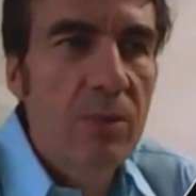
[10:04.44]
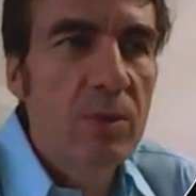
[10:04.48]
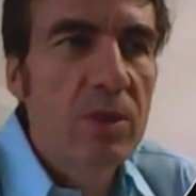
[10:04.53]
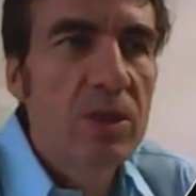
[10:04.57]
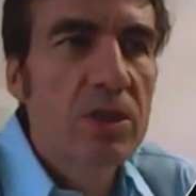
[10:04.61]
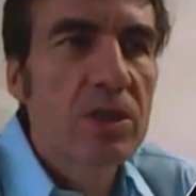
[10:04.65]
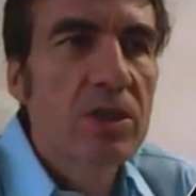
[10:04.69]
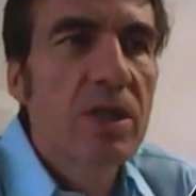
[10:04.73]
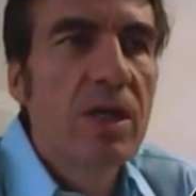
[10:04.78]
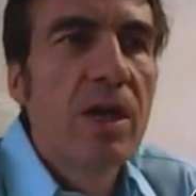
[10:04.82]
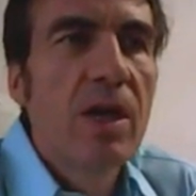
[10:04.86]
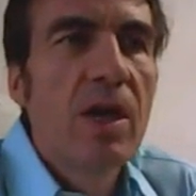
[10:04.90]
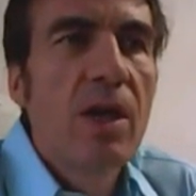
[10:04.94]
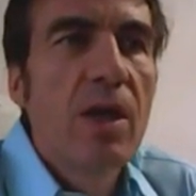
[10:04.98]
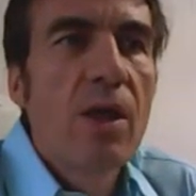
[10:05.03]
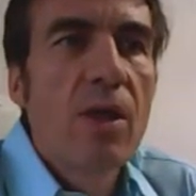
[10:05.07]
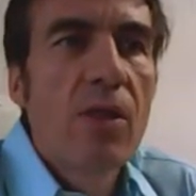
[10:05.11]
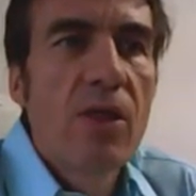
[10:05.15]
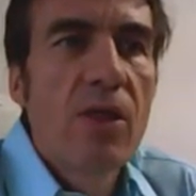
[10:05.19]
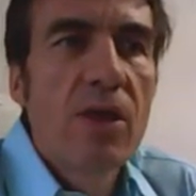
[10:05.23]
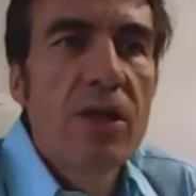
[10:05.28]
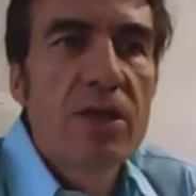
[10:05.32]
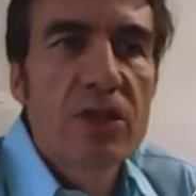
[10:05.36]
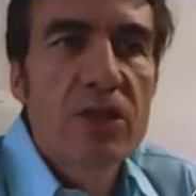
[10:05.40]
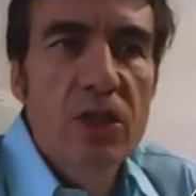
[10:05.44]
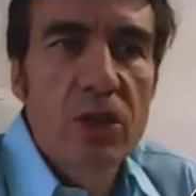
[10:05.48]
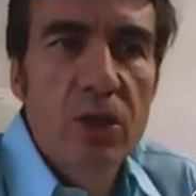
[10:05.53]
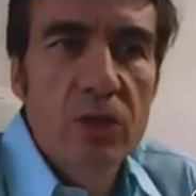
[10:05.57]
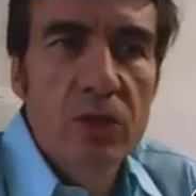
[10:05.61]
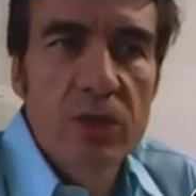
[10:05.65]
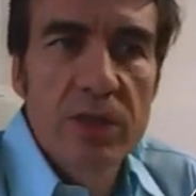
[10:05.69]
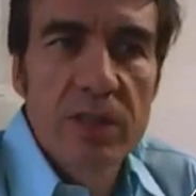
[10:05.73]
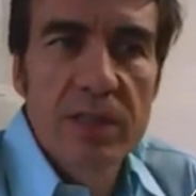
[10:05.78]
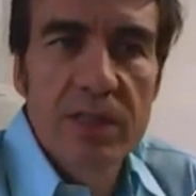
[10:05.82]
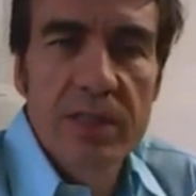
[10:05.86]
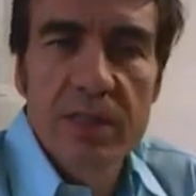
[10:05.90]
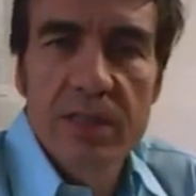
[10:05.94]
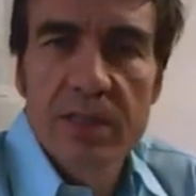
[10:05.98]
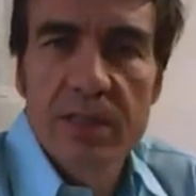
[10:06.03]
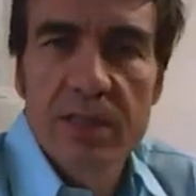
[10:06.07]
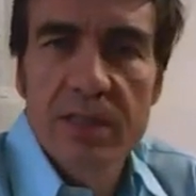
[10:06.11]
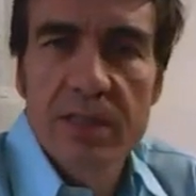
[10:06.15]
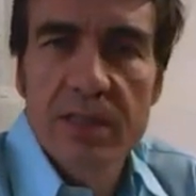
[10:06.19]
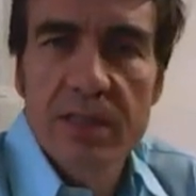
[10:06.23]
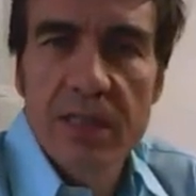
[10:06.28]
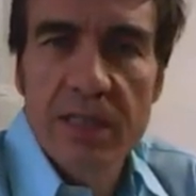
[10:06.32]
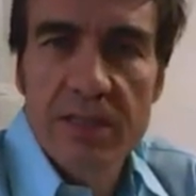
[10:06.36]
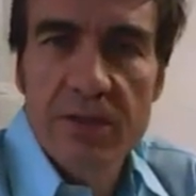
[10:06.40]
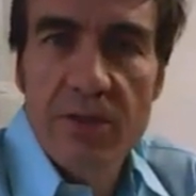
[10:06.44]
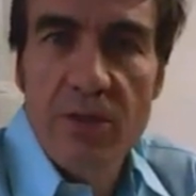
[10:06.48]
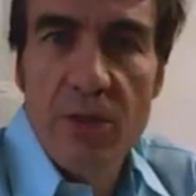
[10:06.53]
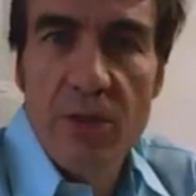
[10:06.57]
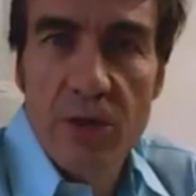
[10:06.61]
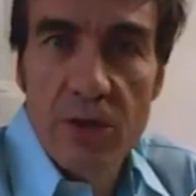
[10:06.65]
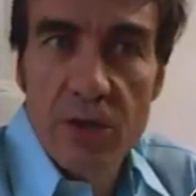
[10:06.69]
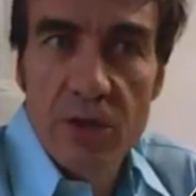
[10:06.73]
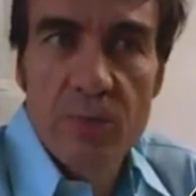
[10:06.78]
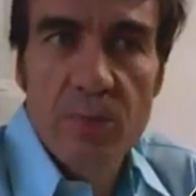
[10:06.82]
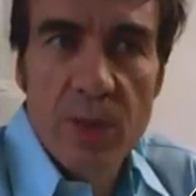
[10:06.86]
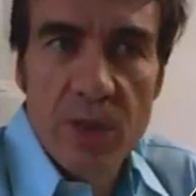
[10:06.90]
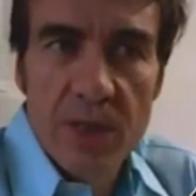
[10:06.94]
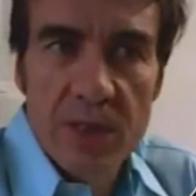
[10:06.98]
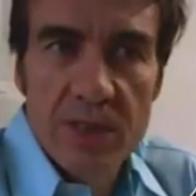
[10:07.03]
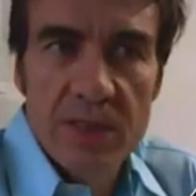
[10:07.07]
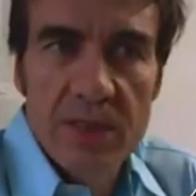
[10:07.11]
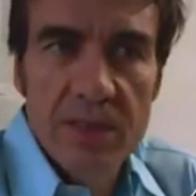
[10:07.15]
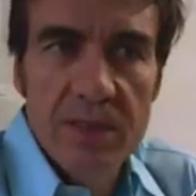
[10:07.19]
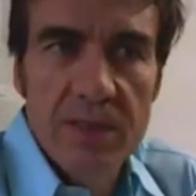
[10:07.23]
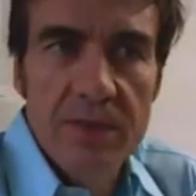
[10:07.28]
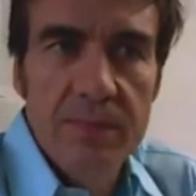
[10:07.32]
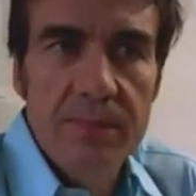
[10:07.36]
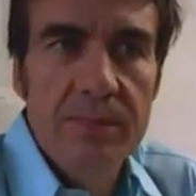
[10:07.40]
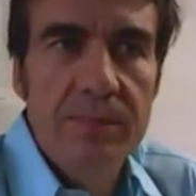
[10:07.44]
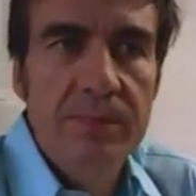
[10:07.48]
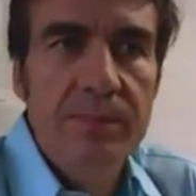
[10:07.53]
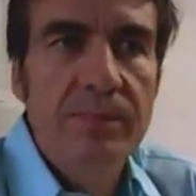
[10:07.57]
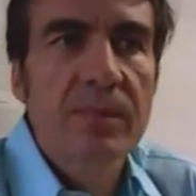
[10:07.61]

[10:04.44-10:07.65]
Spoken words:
language. The children is third person.